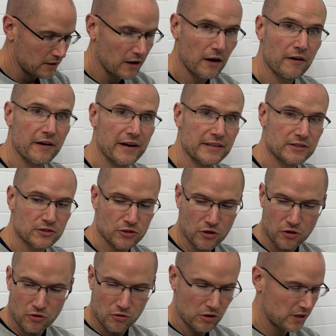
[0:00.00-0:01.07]
All right,
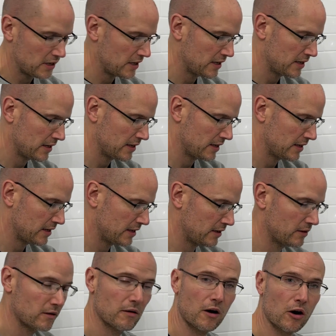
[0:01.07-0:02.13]
so
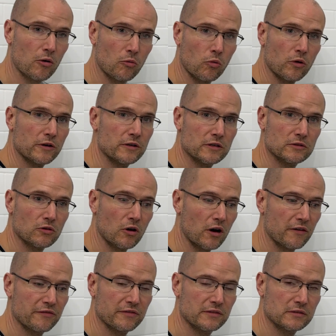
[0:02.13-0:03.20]
our water is
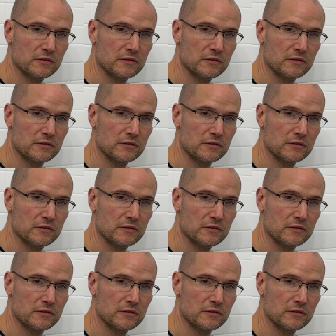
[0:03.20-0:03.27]
off.